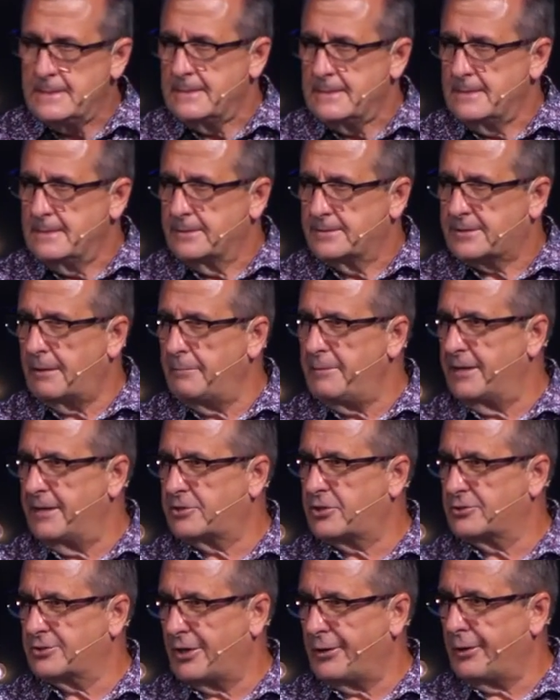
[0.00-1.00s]
Some
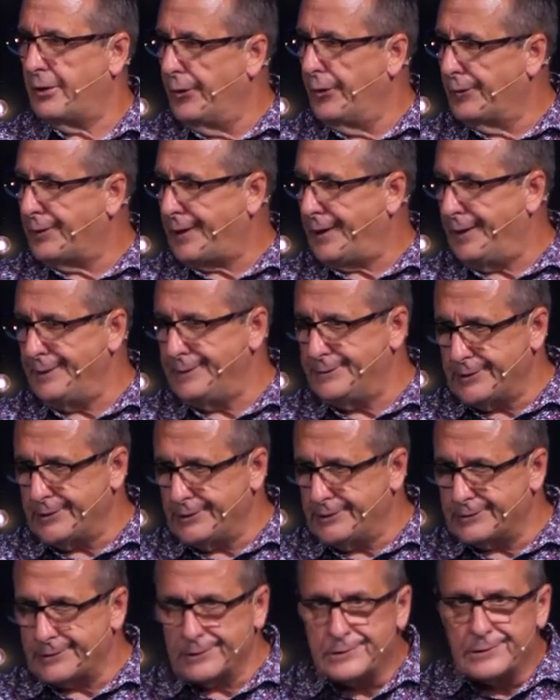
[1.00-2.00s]
answers are, okay,
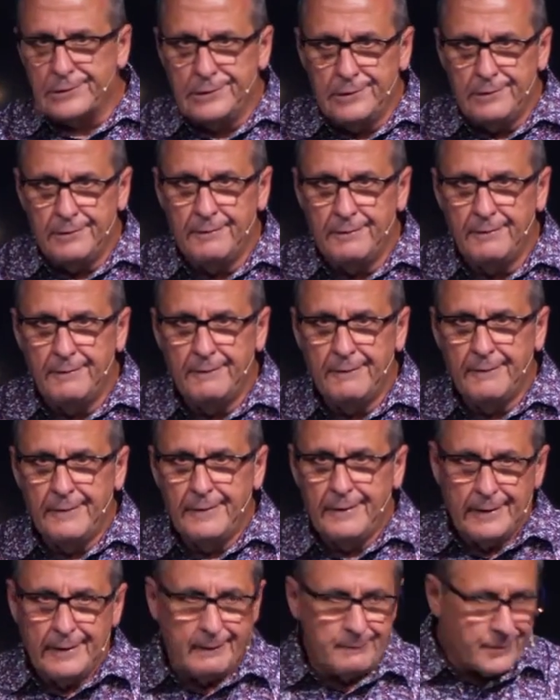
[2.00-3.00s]
Jesus.
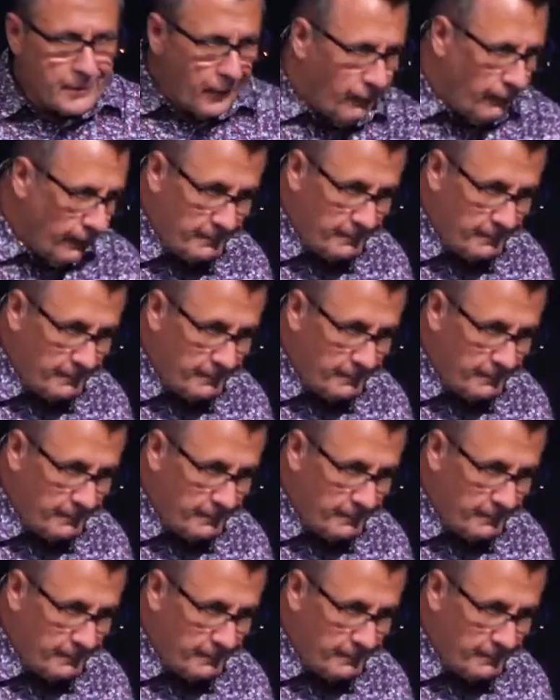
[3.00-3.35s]
I'm going, but